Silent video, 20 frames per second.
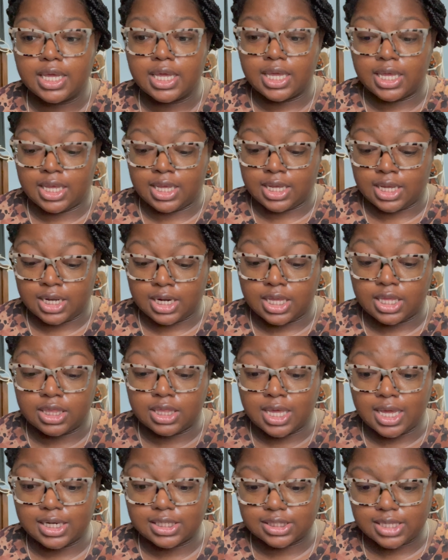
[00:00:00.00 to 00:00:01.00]
And
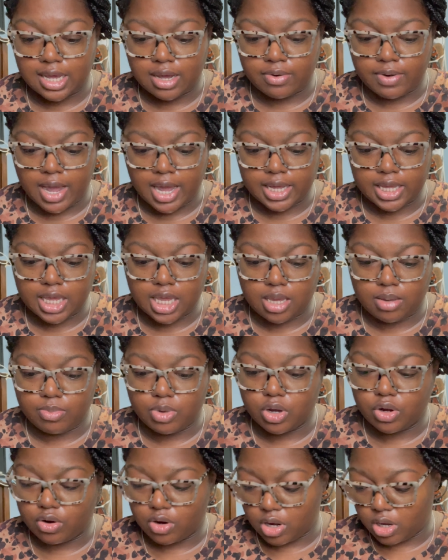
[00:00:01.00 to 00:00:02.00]
that is how I came
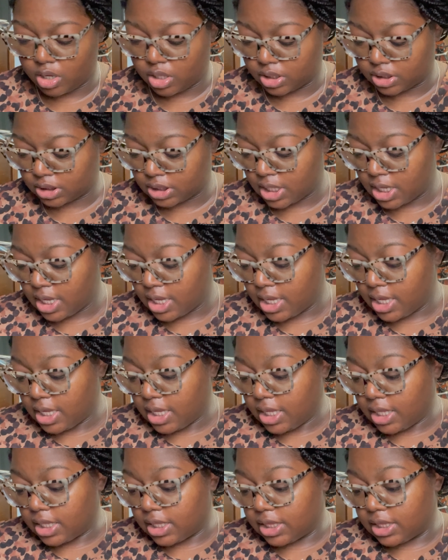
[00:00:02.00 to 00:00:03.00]
across
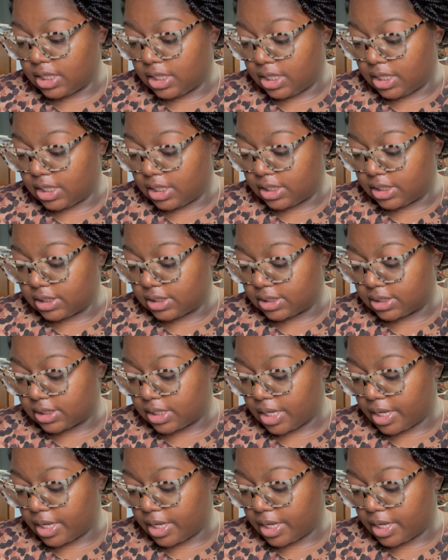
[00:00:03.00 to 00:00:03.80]
these